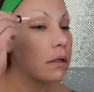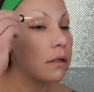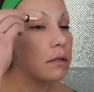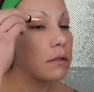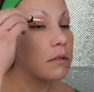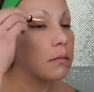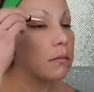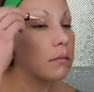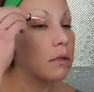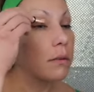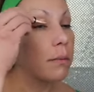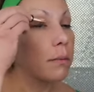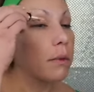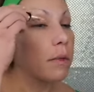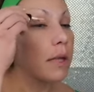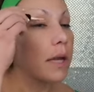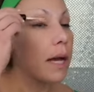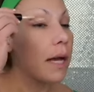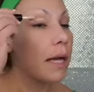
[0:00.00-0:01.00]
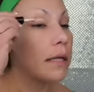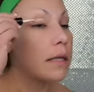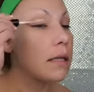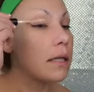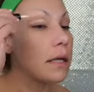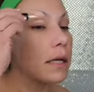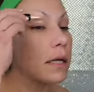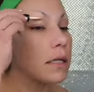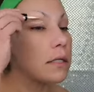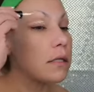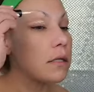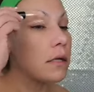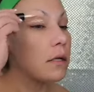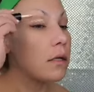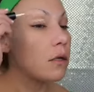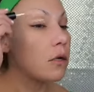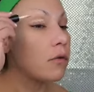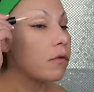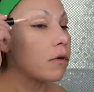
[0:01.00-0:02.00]
So I'm going to apply this
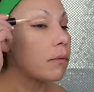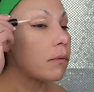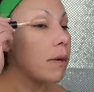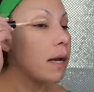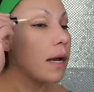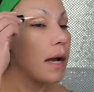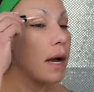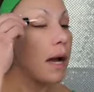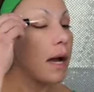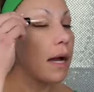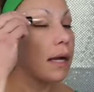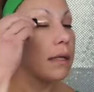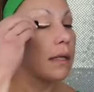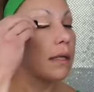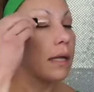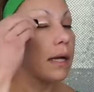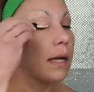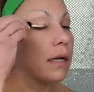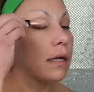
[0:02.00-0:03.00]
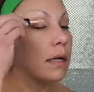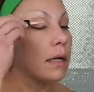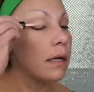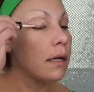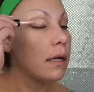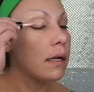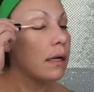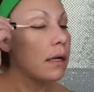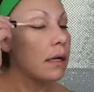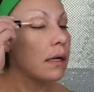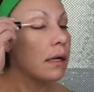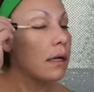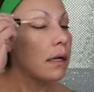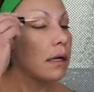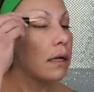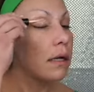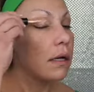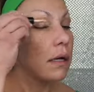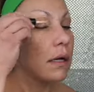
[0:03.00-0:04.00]
all over my eyelid,
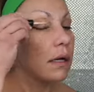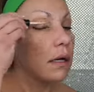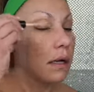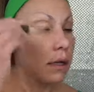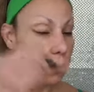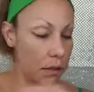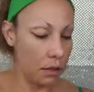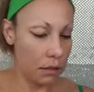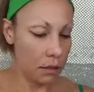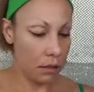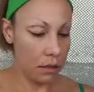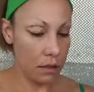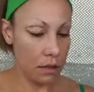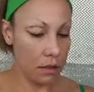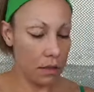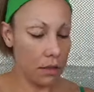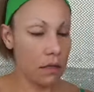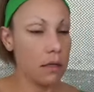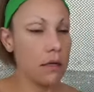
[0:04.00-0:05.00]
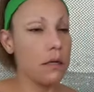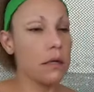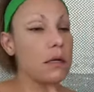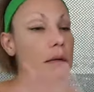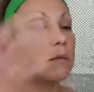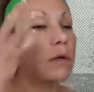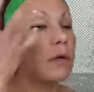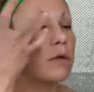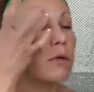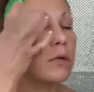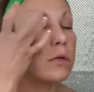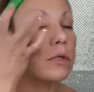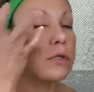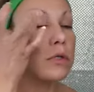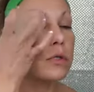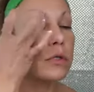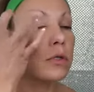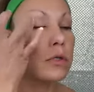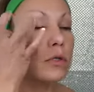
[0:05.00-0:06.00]
and I'm going
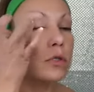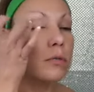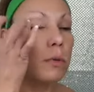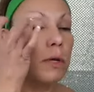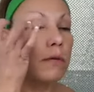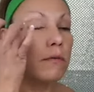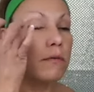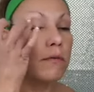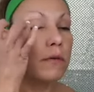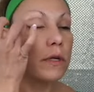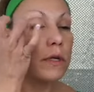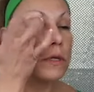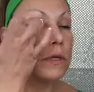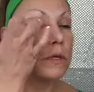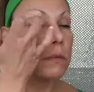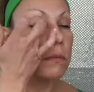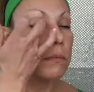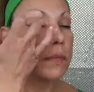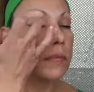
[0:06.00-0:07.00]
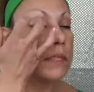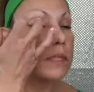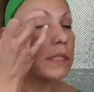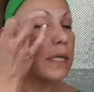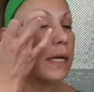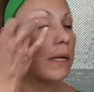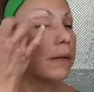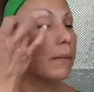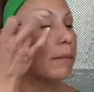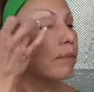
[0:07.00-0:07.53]
to use my finger to mix it.